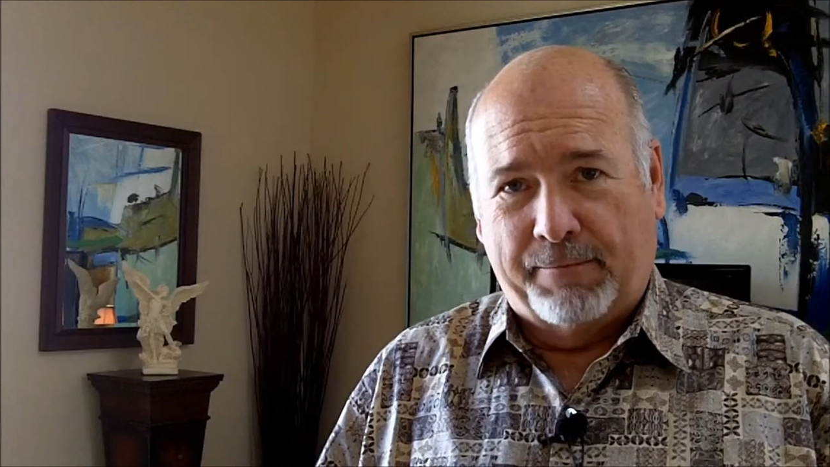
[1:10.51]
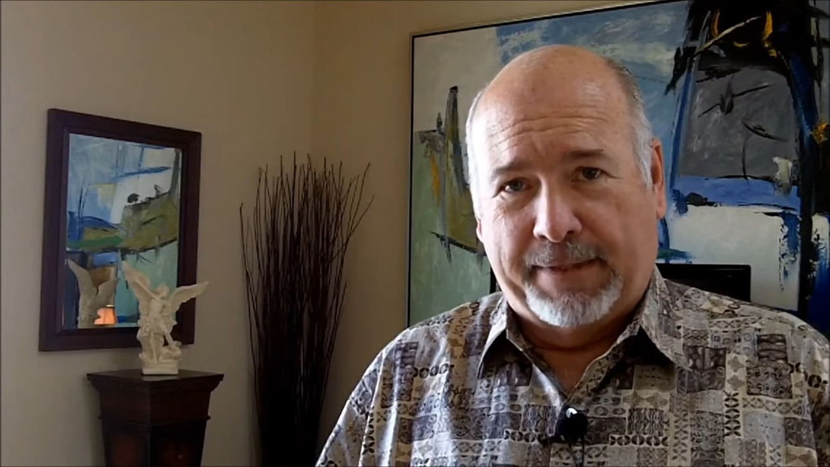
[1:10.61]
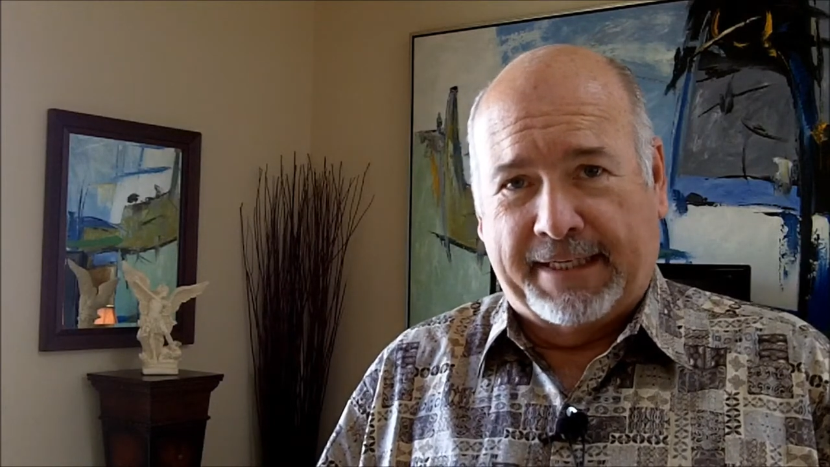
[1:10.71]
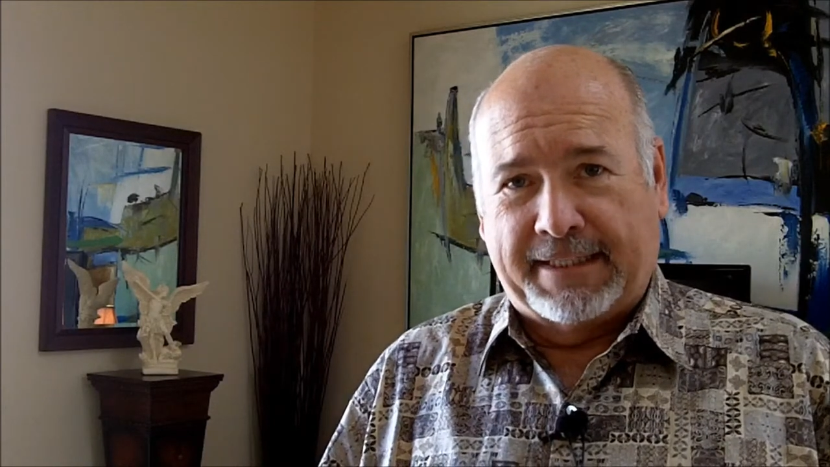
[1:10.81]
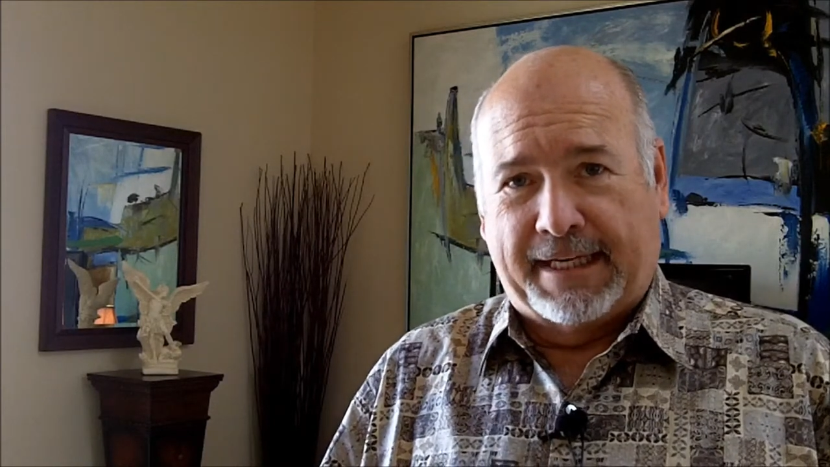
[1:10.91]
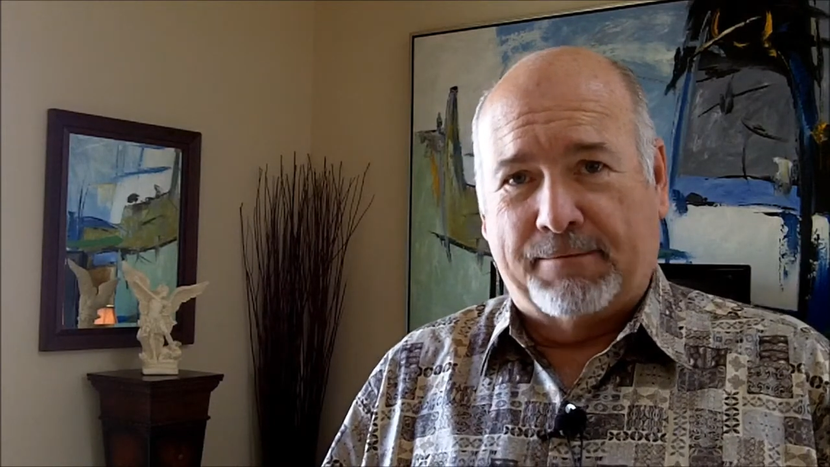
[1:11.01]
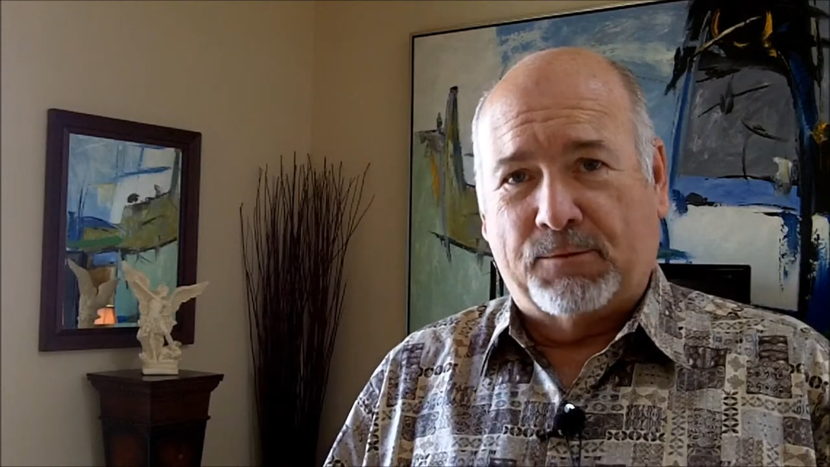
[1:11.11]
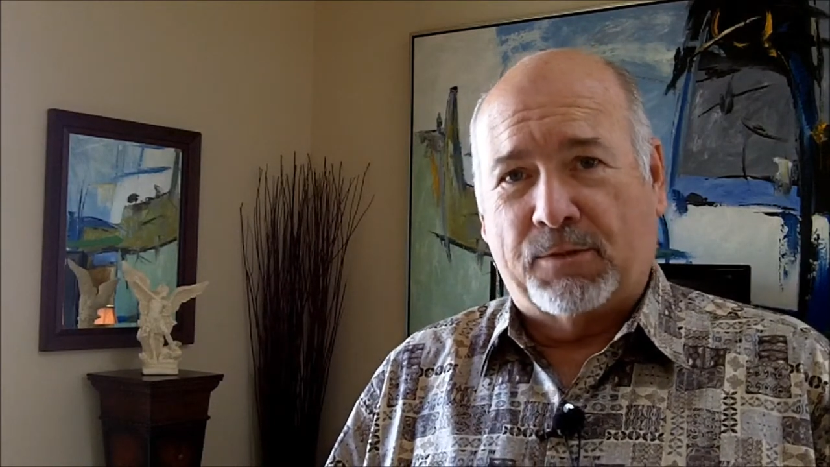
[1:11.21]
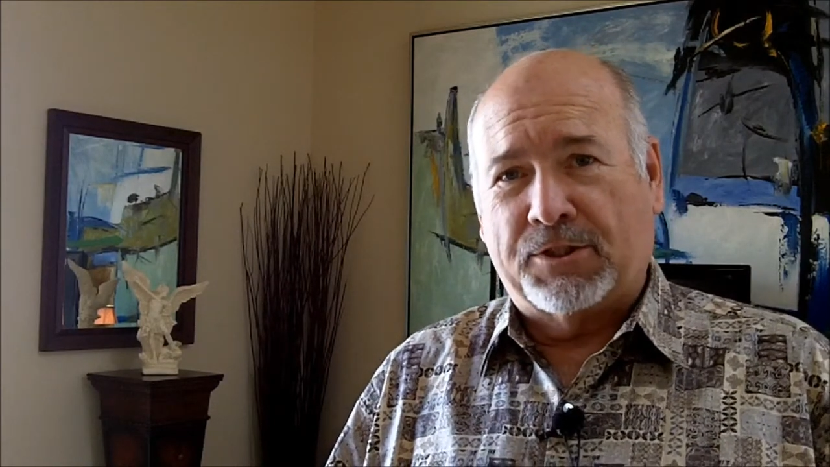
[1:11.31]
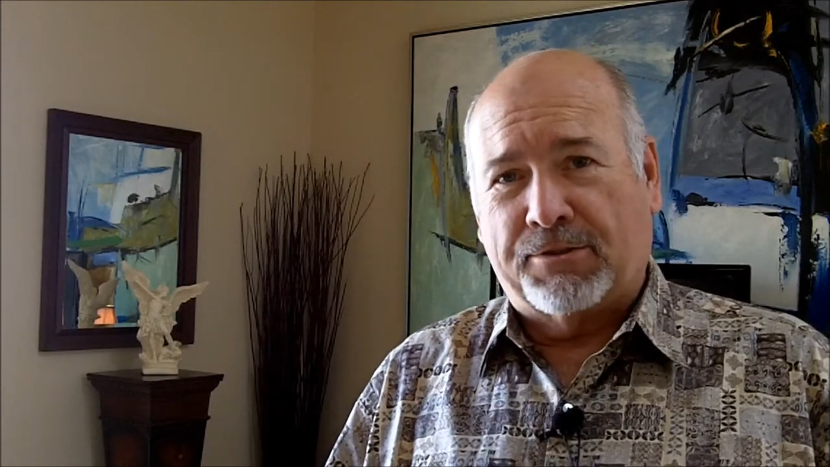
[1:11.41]
Many
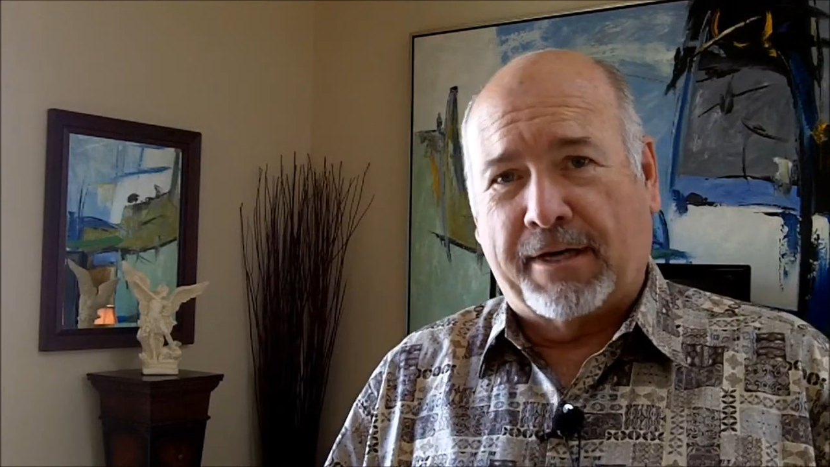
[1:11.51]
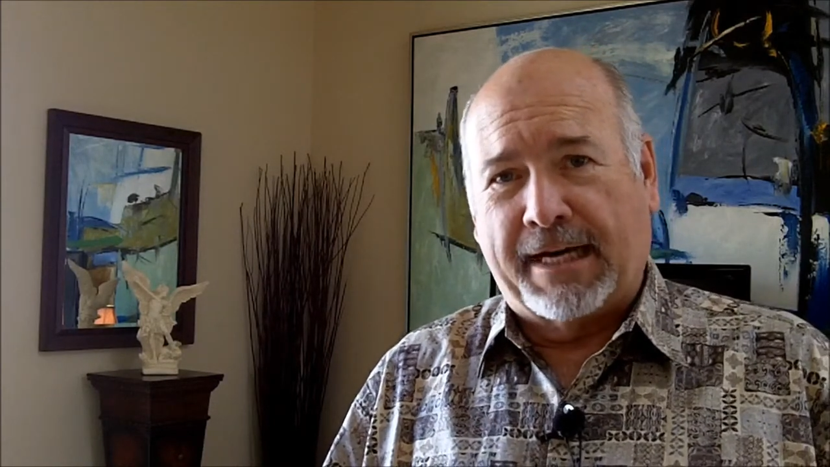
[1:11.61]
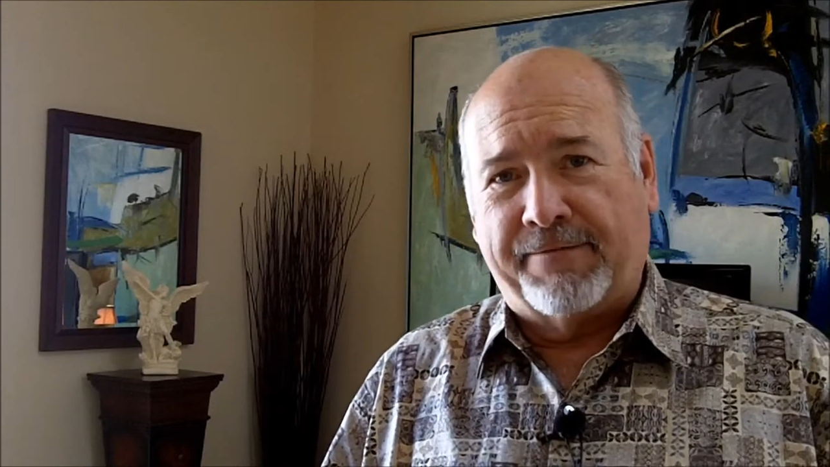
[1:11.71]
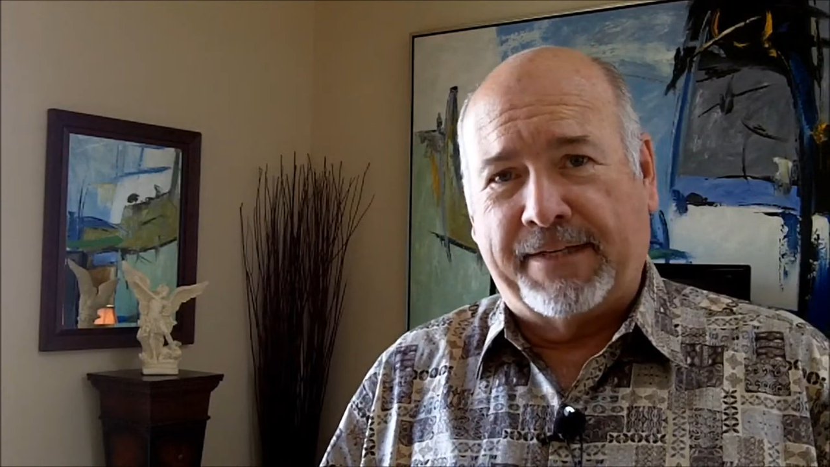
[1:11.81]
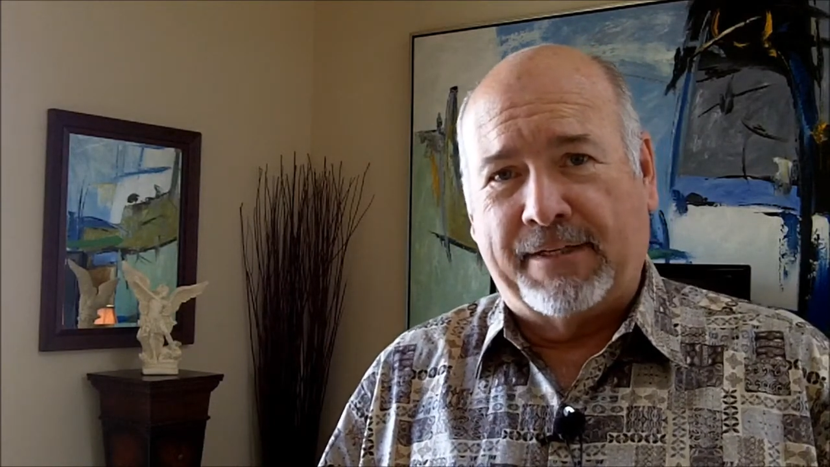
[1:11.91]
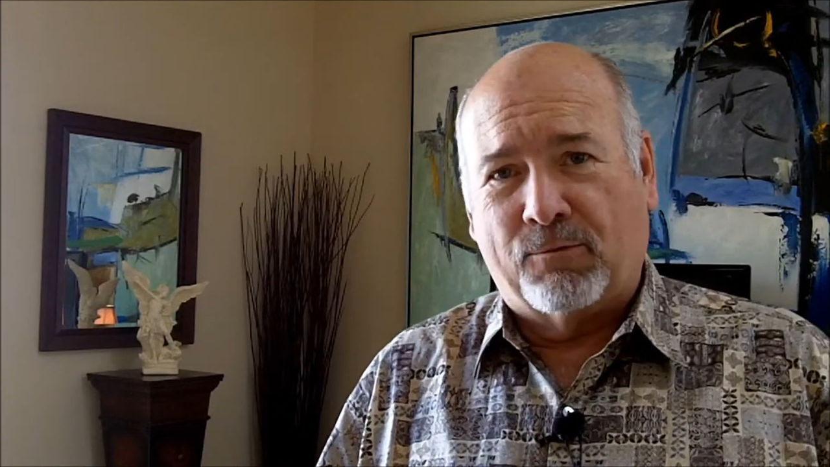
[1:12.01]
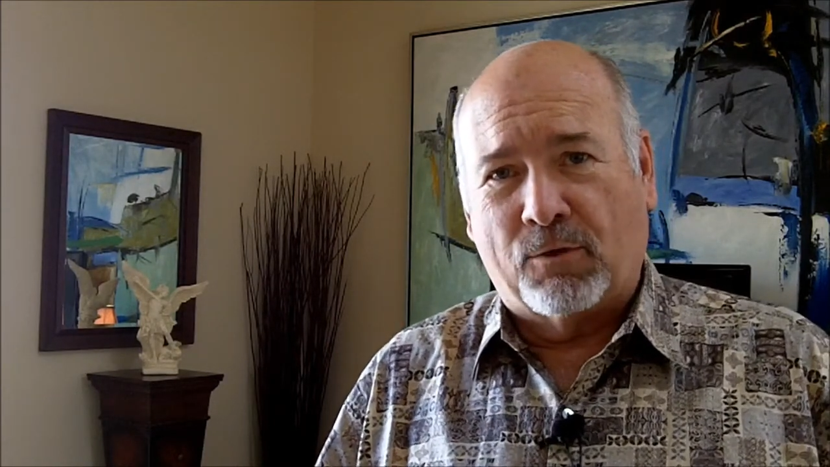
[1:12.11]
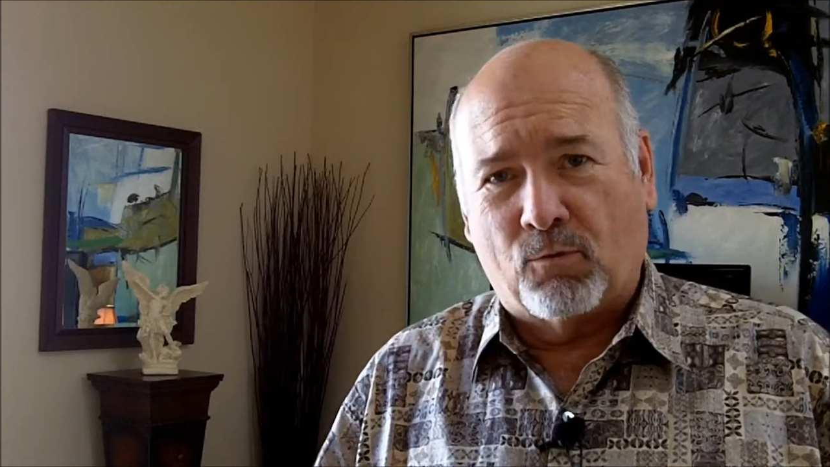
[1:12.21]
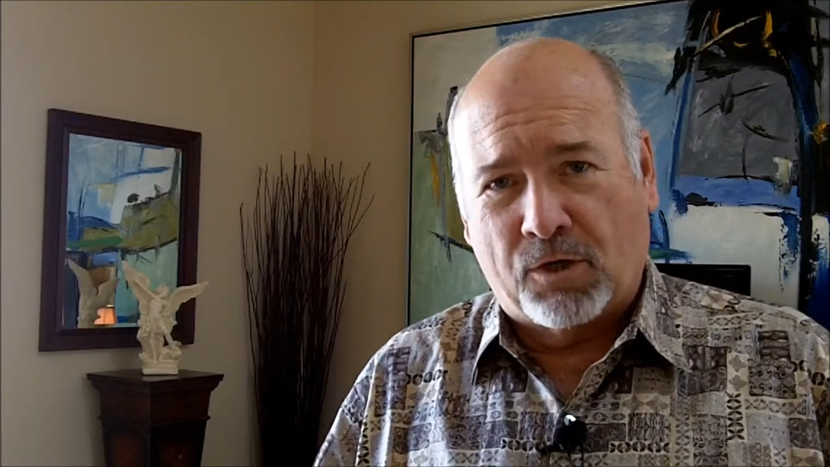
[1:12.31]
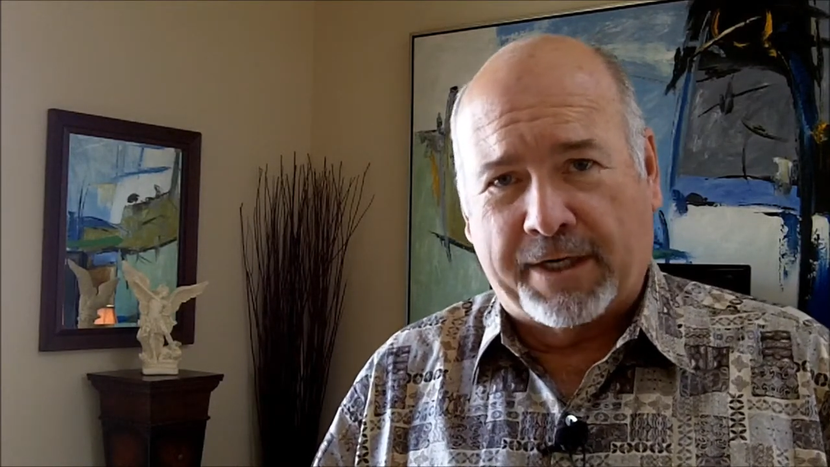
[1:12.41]
times we're striving,
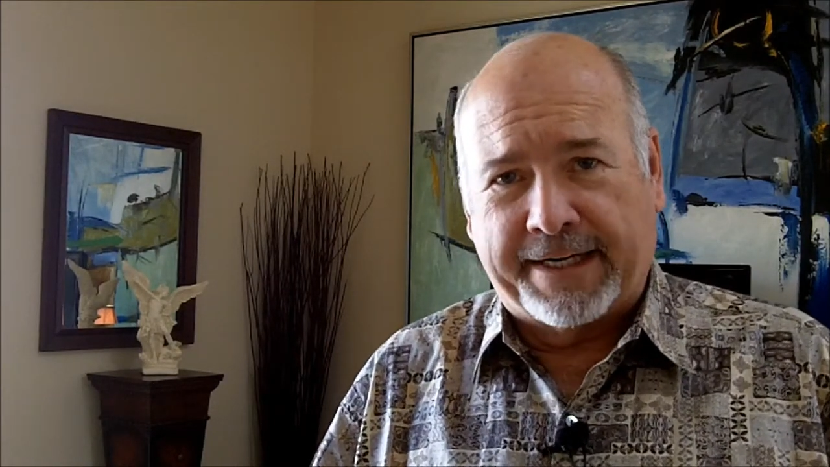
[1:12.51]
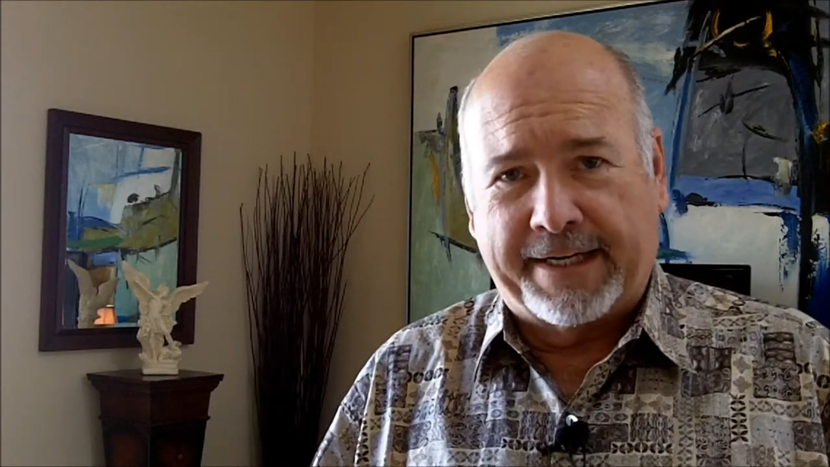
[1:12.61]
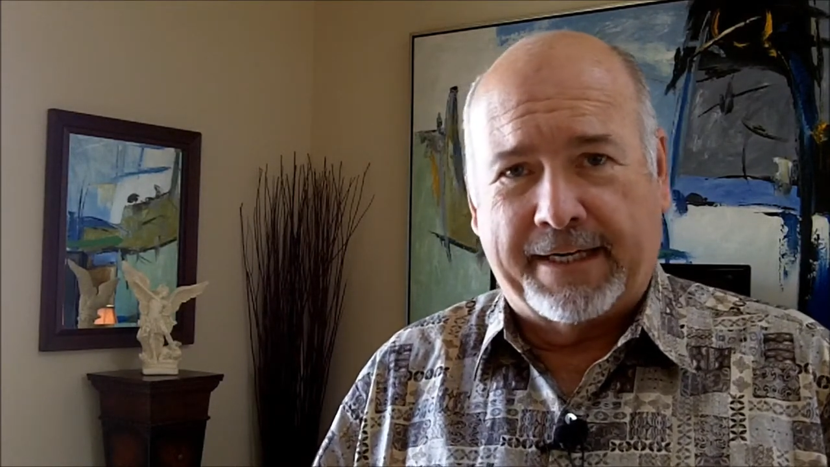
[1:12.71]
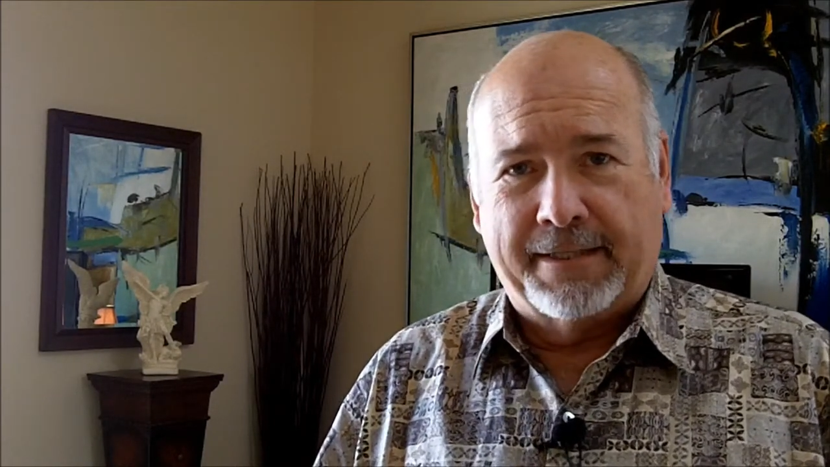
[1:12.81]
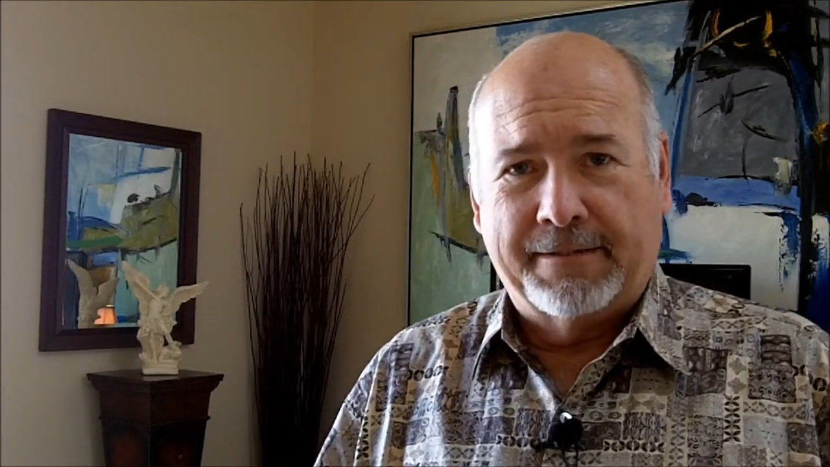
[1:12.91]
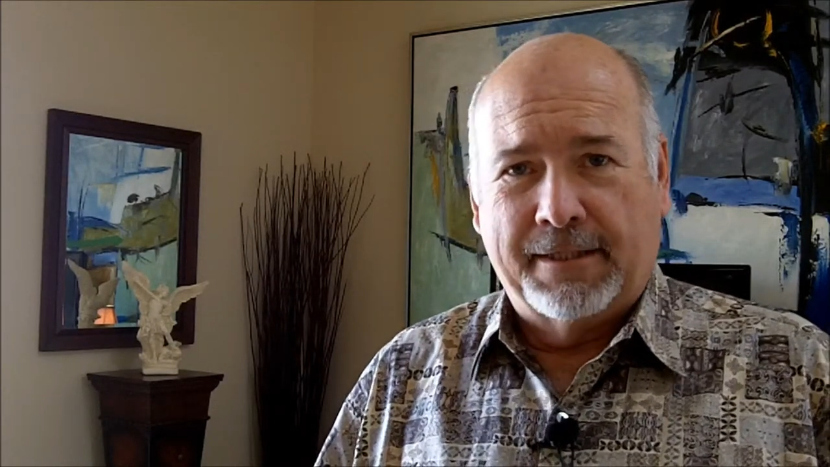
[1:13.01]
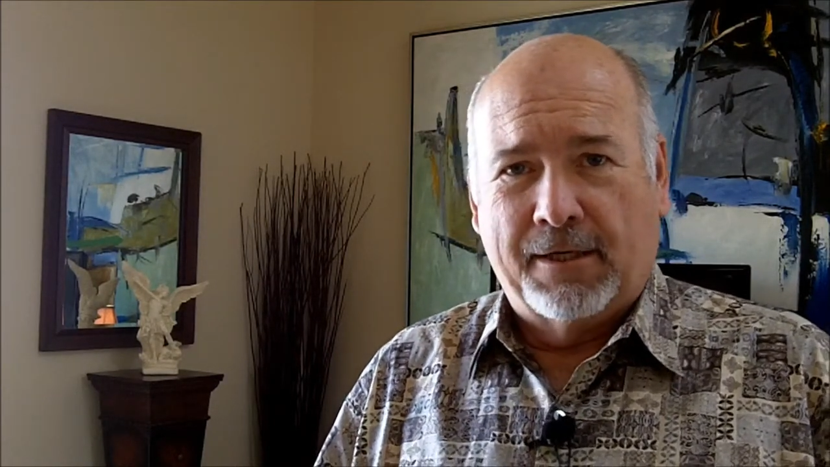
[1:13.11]
we're working,